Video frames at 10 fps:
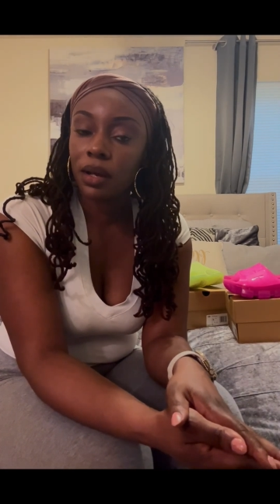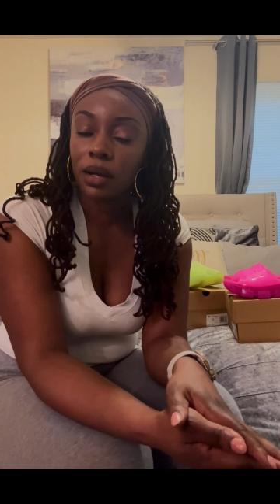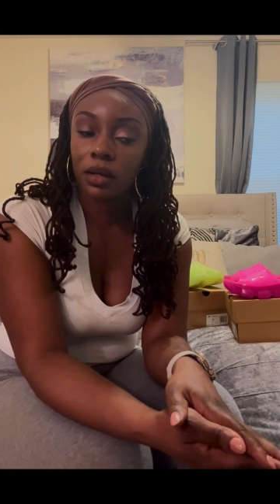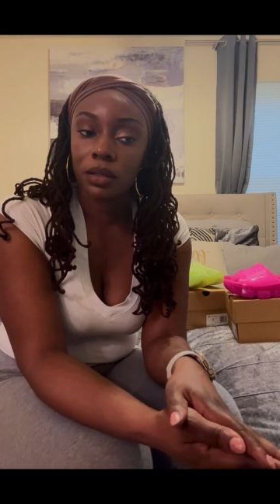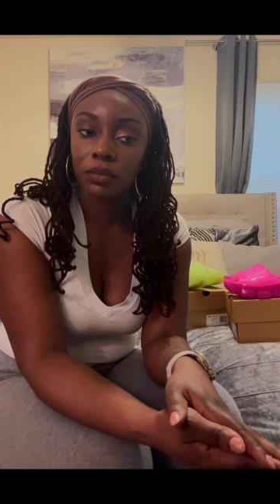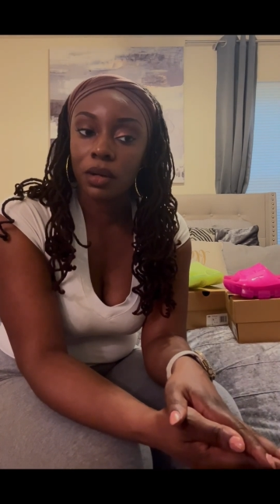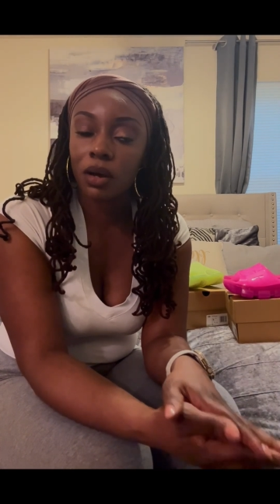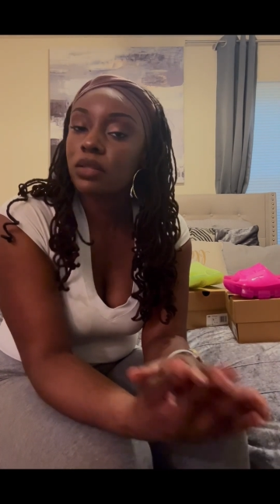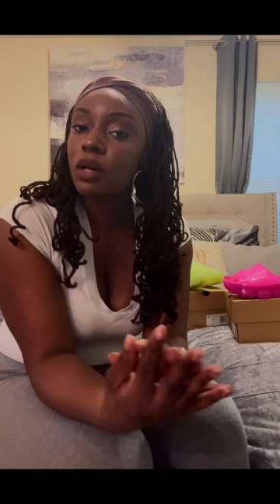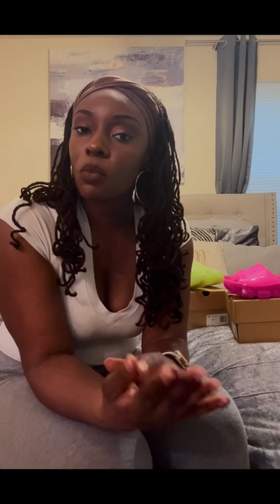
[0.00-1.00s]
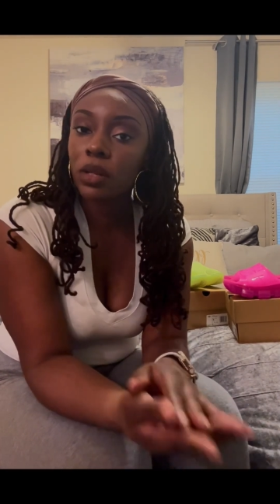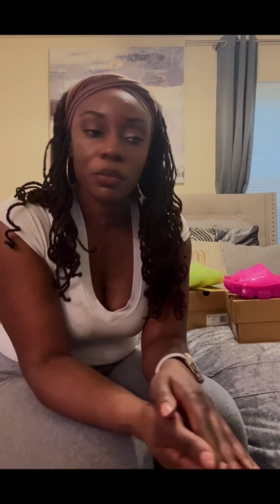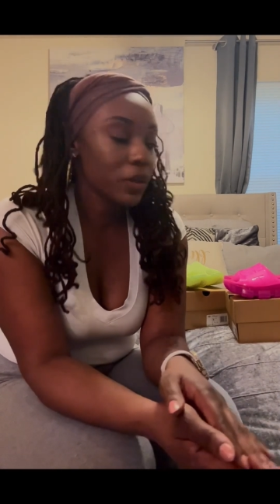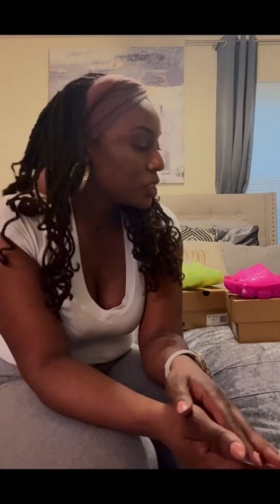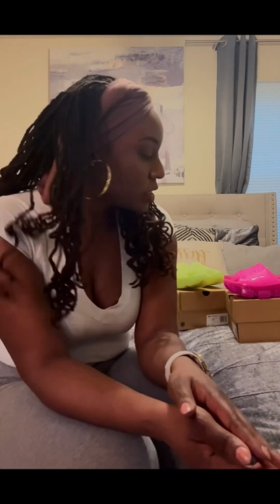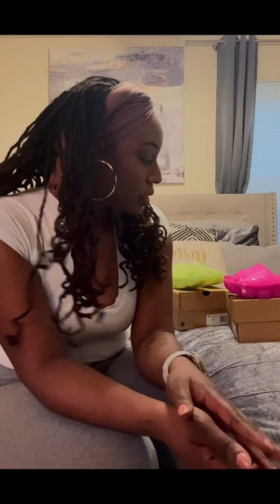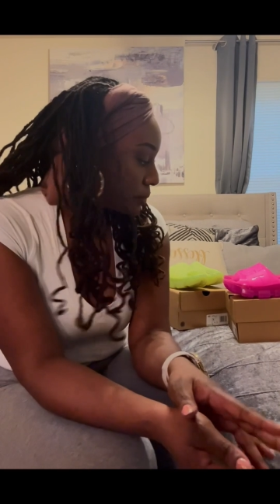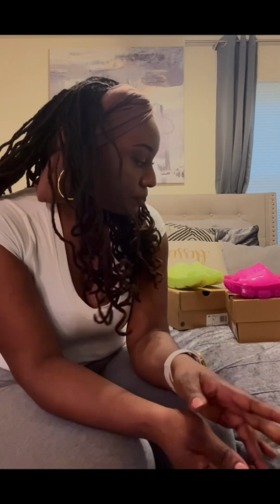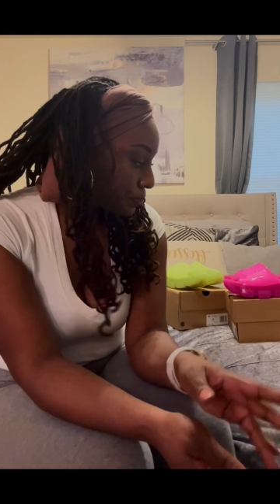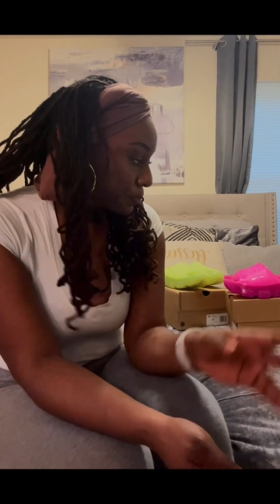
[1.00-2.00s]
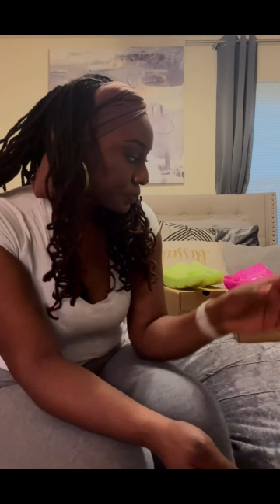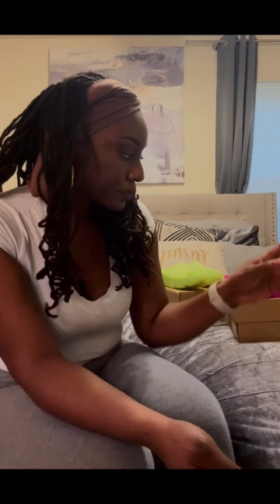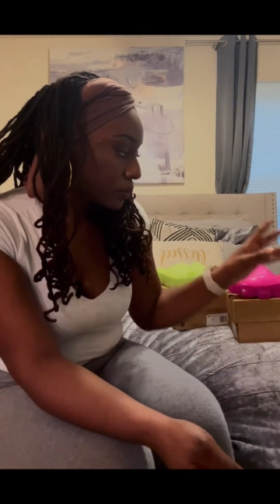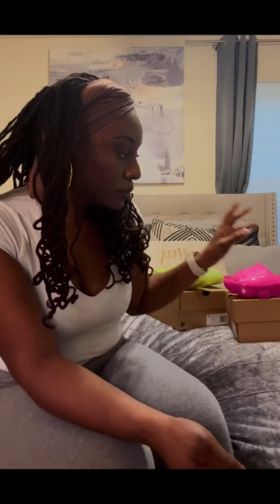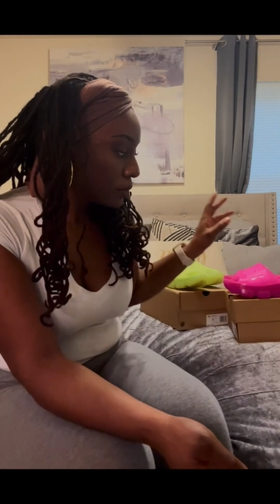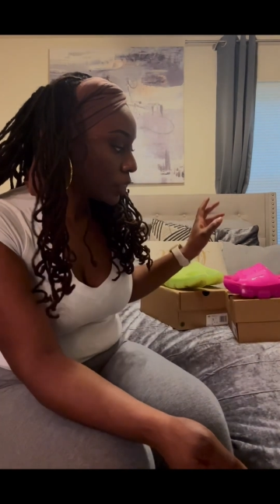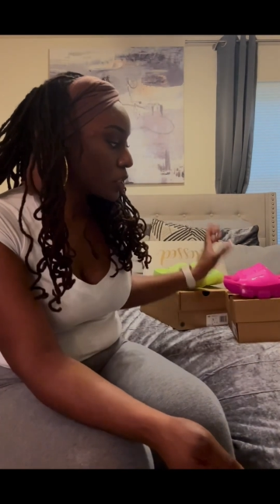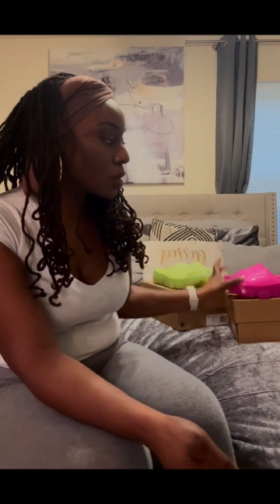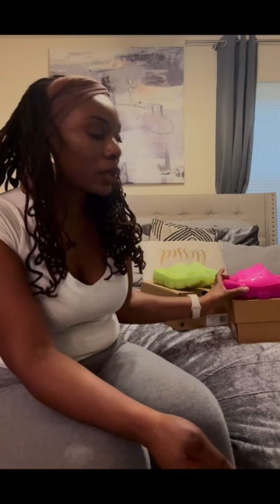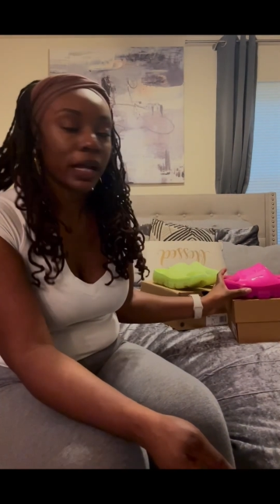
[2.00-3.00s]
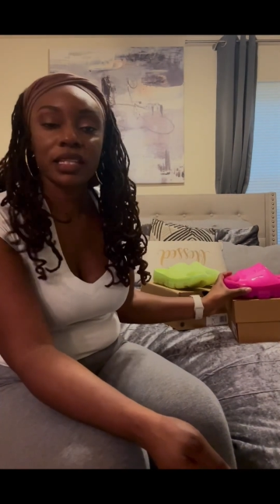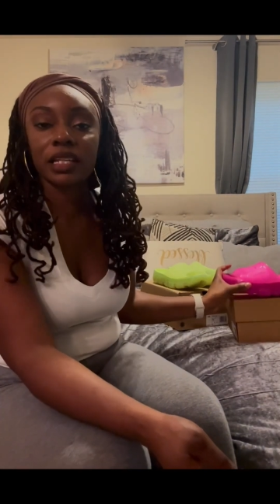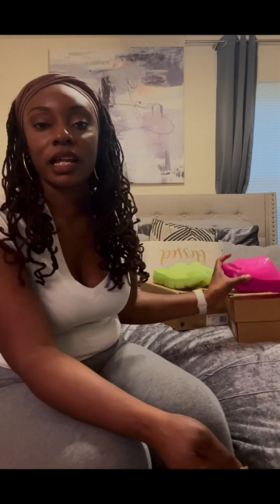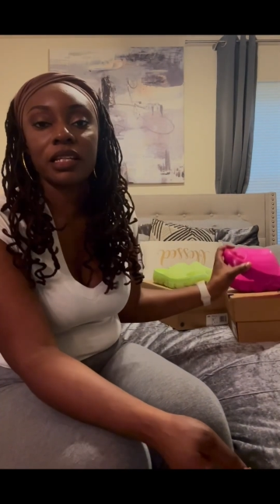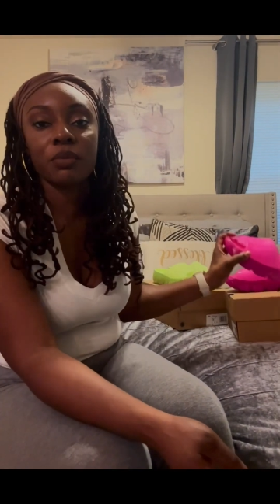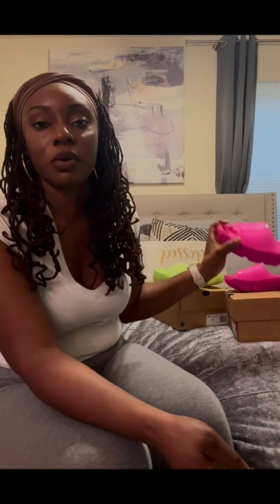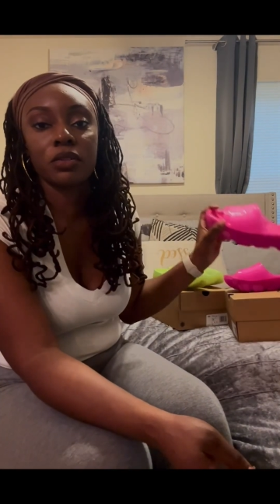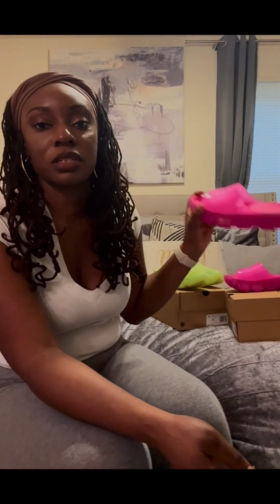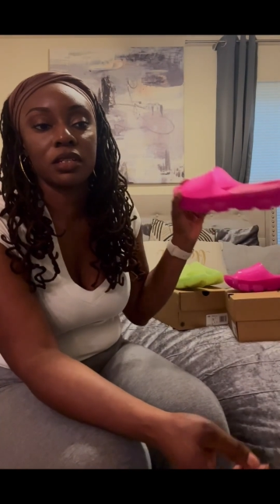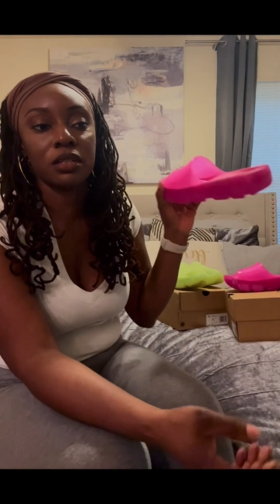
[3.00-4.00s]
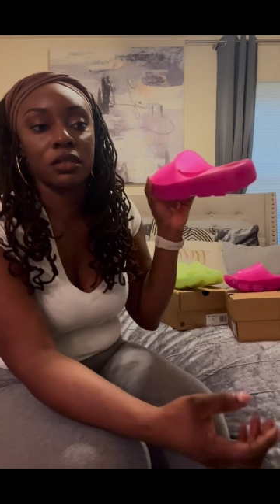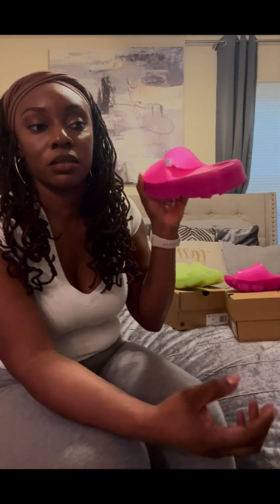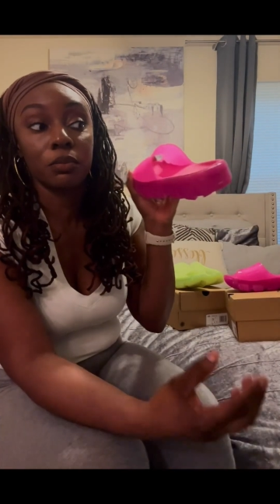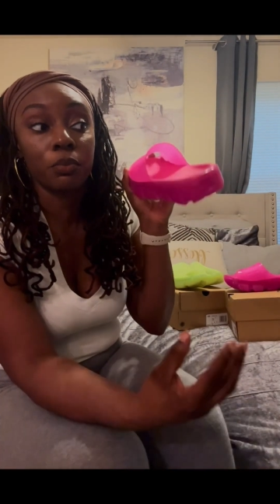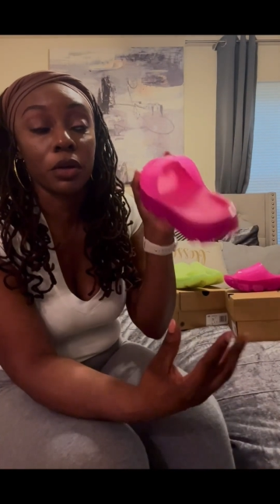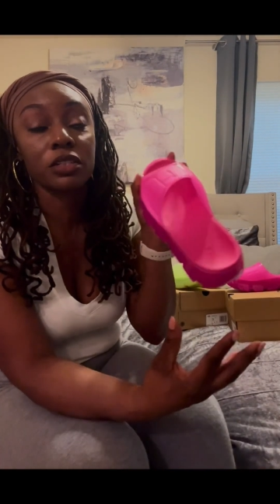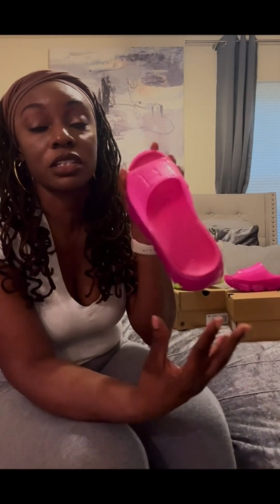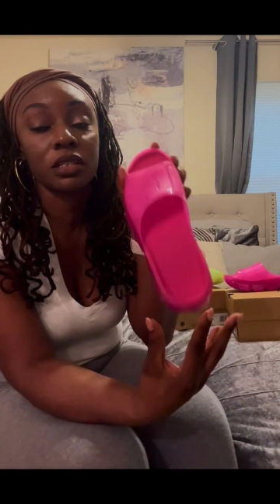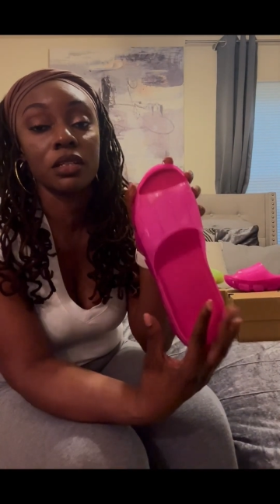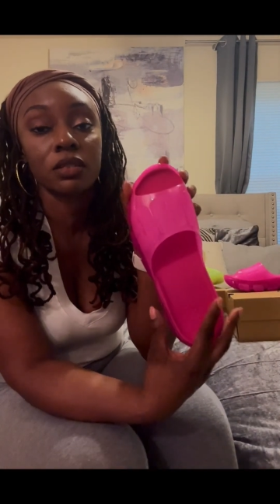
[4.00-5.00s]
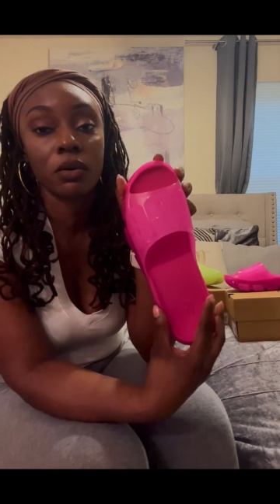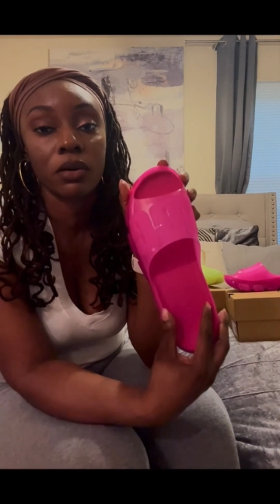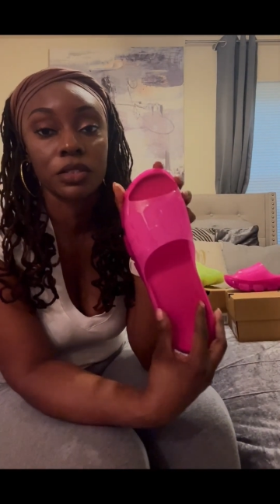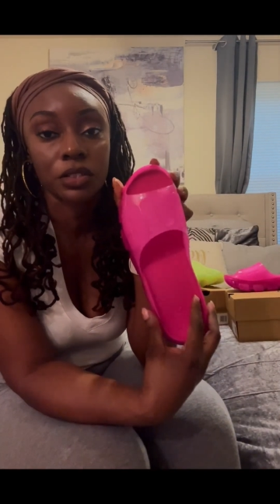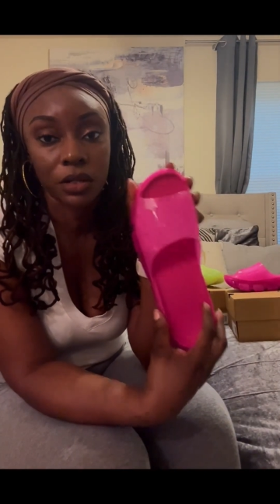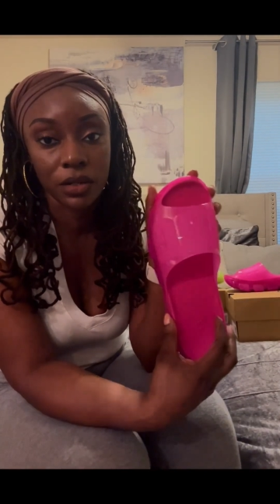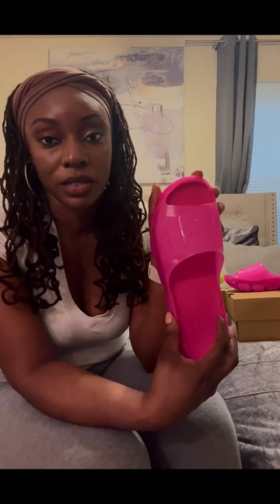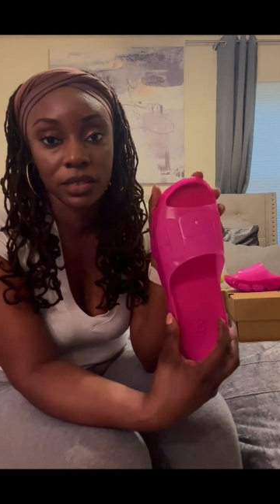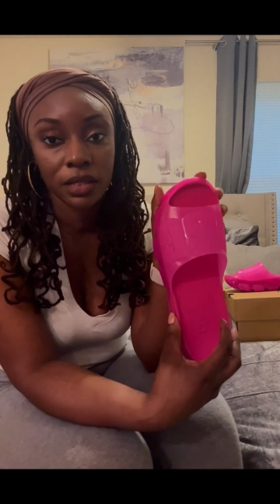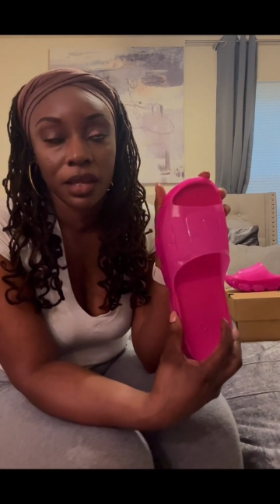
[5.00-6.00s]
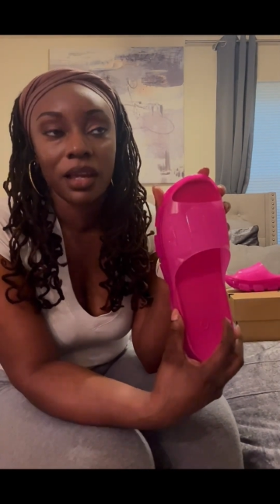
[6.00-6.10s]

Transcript: Um, also, I want to mention, so like I said, I did purchase these, purchase these on Journeys.